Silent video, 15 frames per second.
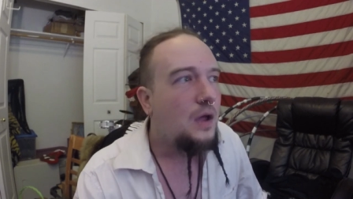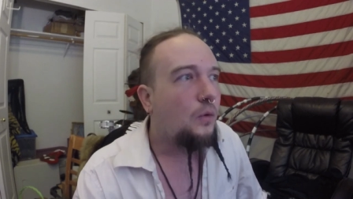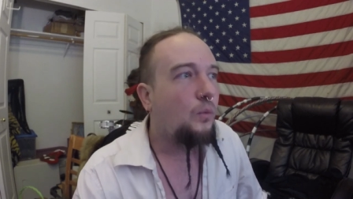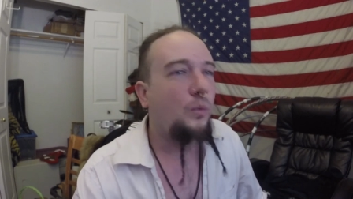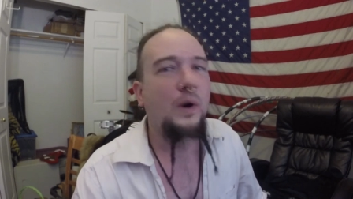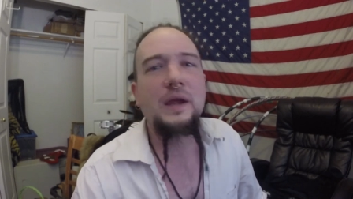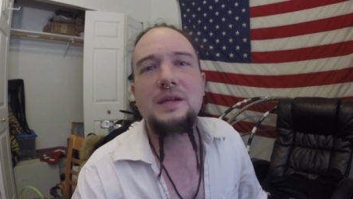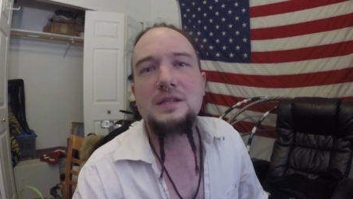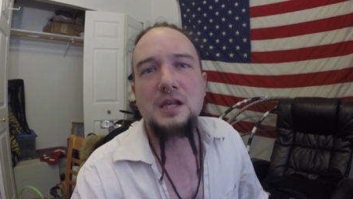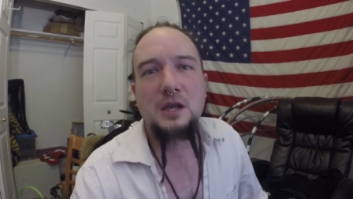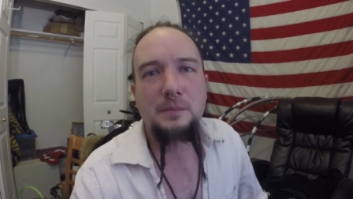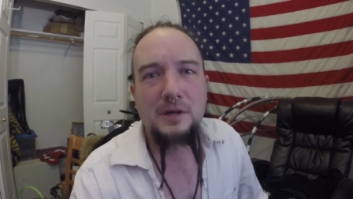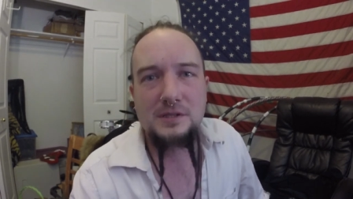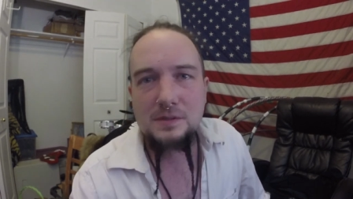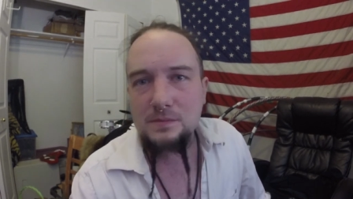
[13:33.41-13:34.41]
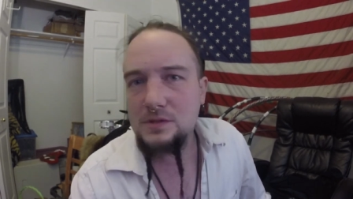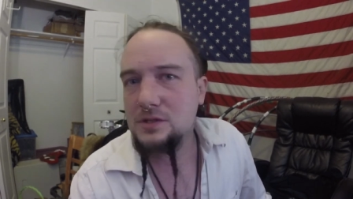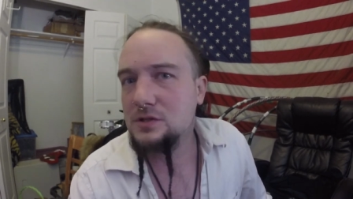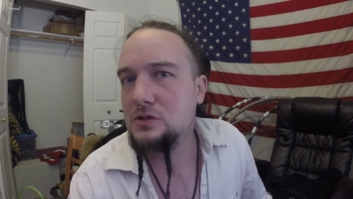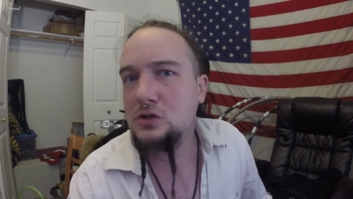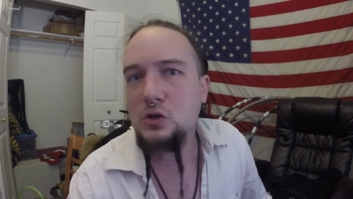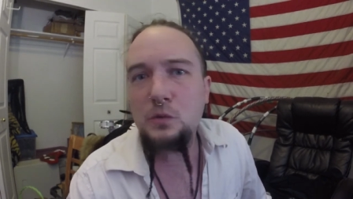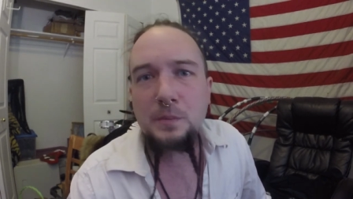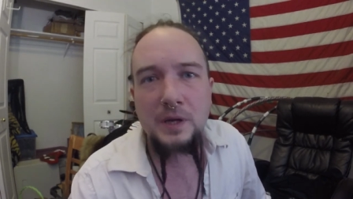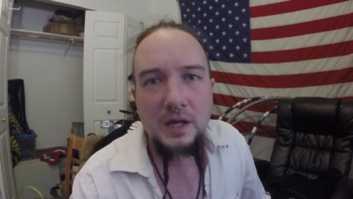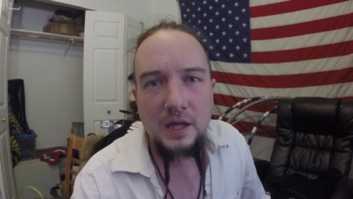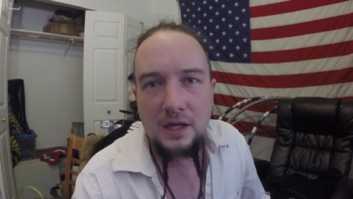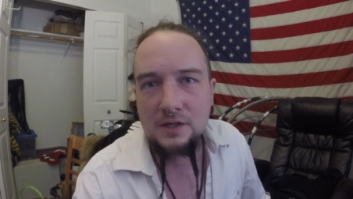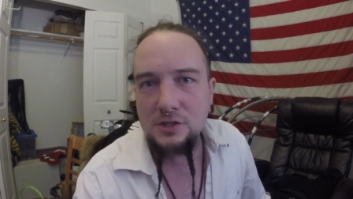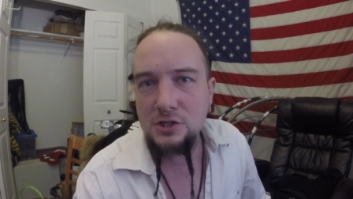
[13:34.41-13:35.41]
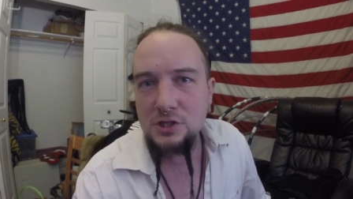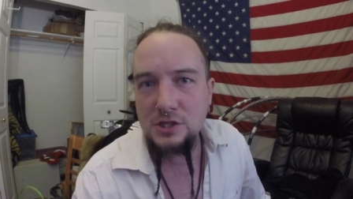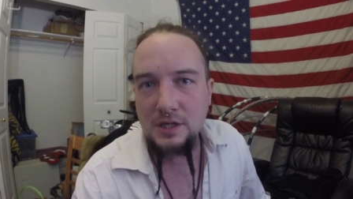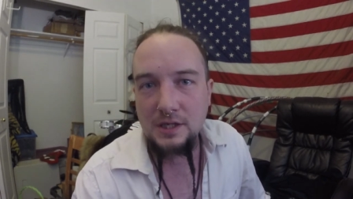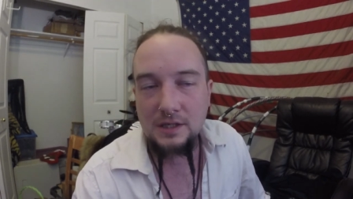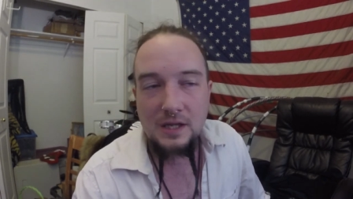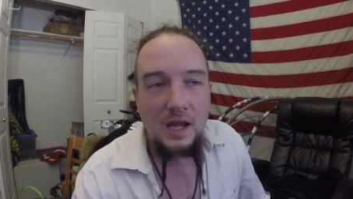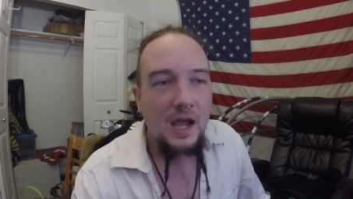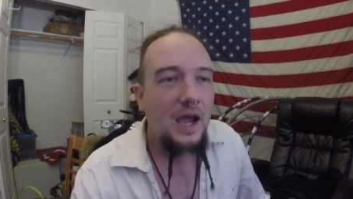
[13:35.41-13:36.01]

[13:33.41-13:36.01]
ranting about some stupid ass shit.